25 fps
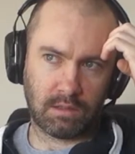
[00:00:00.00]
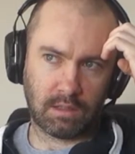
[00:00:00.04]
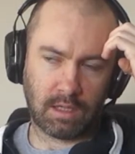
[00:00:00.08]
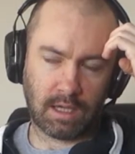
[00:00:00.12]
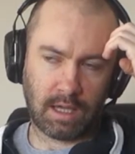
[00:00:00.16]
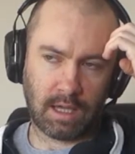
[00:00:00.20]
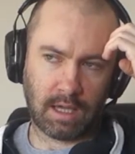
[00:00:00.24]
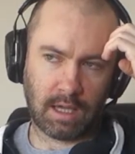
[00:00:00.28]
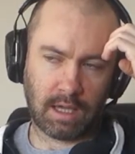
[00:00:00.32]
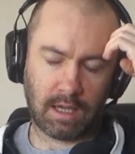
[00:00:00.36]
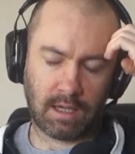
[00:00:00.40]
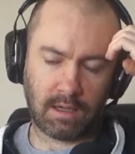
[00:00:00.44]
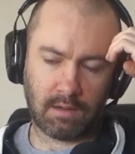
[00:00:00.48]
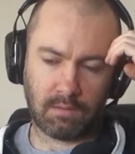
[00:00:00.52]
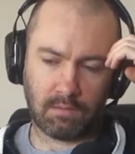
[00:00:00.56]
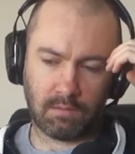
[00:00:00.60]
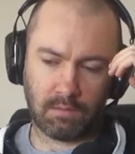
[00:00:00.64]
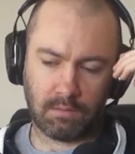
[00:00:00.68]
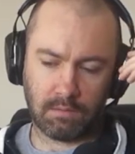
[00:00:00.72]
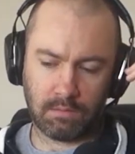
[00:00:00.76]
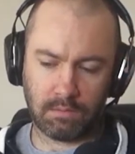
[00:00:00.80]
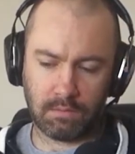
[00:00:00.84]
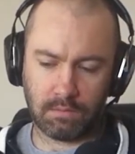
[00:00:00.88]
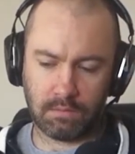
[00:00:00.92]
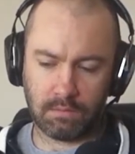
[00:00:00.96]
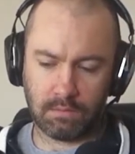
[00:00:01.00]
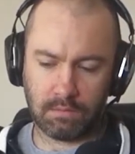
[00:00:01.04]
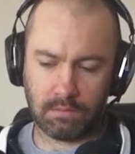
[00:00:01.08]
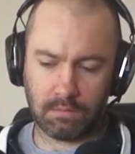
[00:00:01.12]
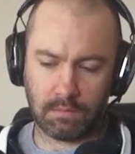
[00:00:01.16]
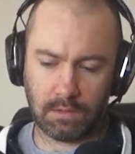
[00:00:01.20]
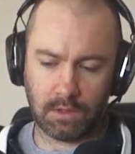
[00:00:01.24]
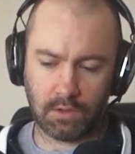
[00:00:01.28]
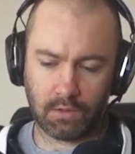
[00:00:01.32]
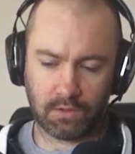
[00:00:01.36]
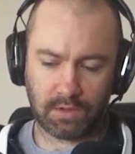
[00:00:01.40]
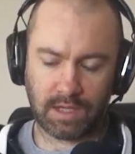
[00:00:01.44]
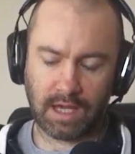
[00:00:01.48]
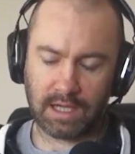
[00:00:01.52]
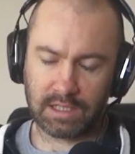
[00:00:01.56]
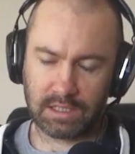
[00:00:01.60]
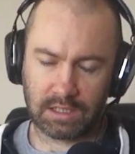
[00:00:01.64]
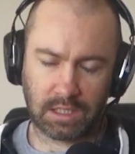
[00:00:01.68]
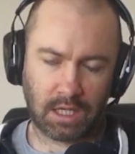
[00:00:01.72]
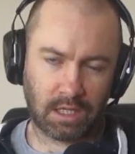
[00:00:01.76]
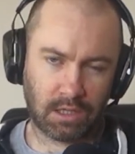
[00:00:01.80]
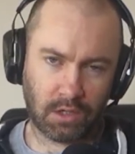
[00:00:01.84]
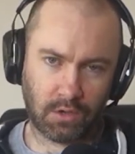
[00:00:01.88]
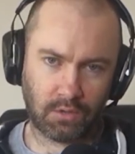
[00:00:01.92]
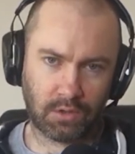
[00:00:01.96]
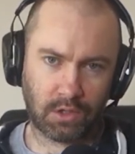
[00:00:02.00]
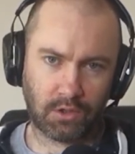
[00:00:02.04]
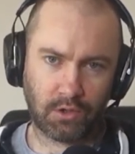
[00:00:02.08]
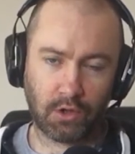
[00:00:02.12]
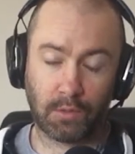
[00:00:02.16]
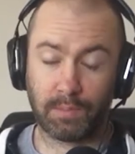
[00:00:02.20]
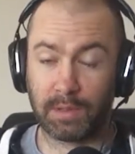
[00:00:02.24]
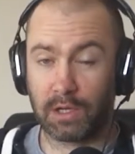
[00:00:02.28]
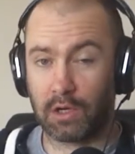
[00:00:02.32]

that's allowed or not,